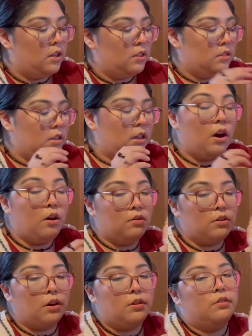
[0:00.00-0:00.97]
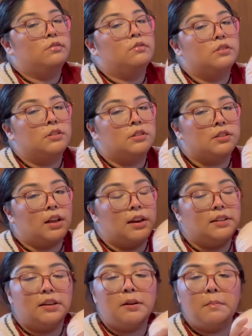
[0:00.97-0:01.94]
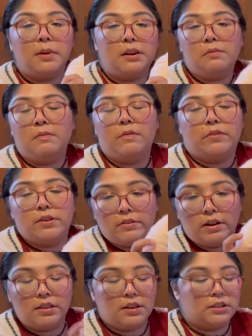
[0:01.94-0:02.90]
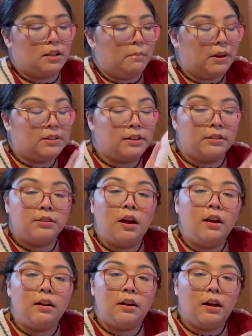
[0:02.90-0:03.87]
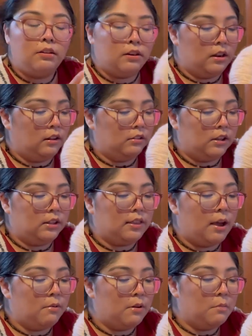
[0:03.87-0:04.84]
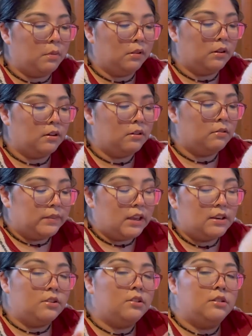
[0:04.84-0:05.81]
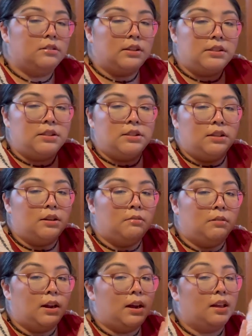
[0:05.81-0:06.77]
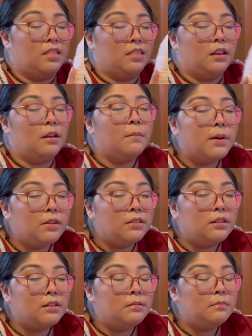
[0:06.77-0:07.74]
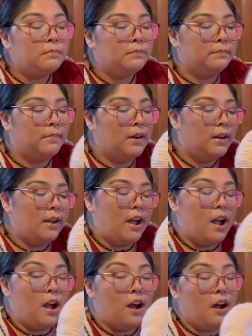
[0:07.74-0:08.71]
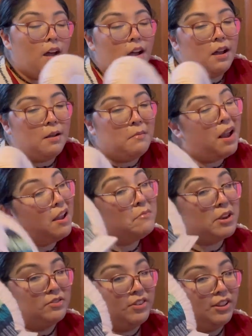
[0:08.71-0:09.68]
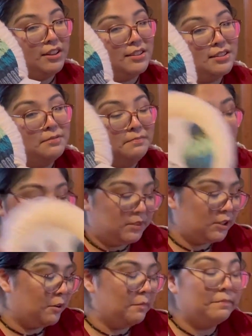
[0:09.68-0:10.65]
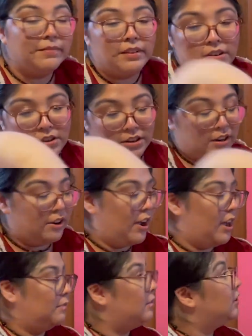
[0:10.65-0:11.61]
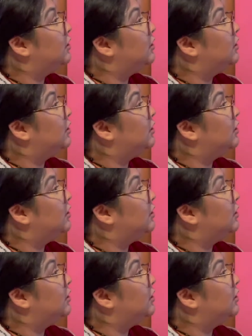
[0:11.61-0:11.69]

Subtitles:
the Ogos. I did a mini review on this on my TikTok. I'll link that one below and get to see what I think about them. I have mixed feelings, so you can go ahead and watch